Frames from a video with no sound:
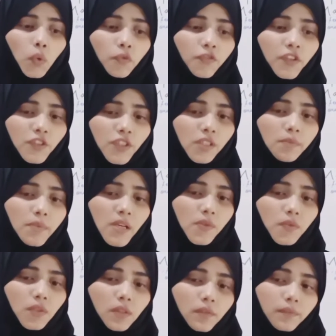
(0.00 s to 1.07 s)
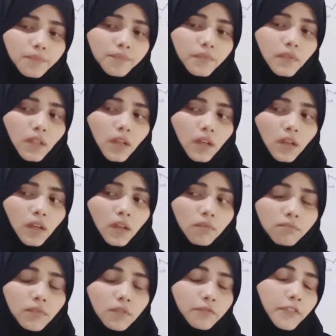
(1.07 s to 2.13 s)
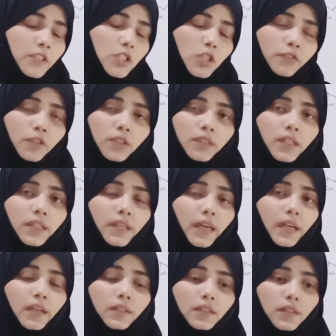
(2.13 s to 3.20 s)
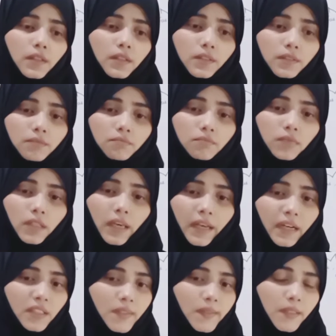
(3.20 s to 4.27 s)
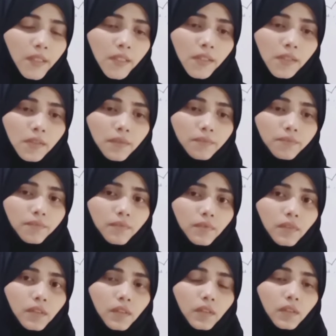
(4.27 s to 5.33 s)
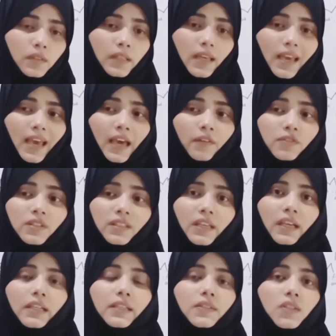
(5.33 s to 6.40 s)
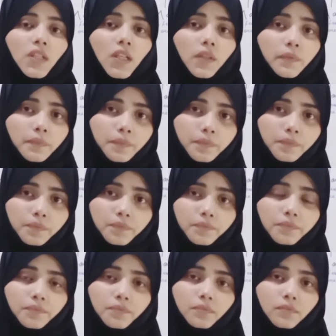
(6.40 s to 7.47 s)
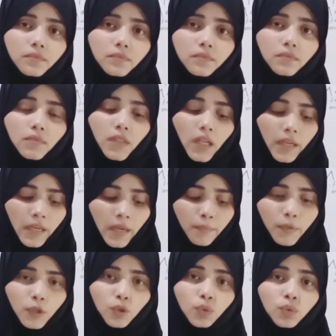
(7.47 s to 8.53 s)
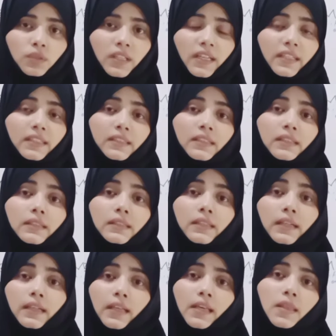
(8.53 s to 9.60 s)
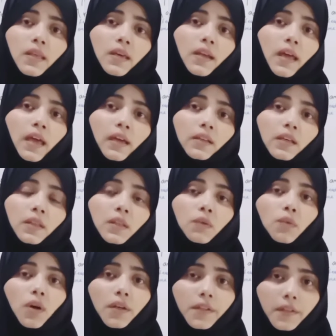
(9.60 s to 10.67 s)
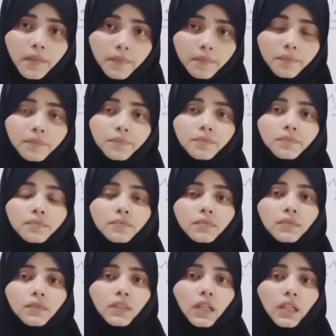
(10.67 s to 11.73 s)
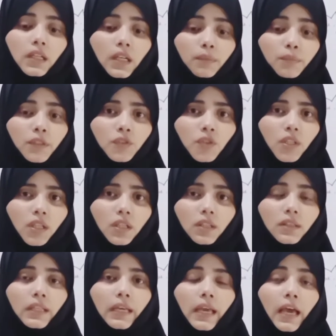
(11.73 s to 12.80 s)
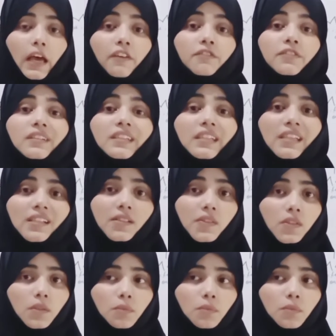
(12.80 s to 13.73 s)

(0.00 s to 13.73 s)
Fishes means first of all their character is they have scaly skin. Number 2, they lay their egg in the water. Number 3, they have gills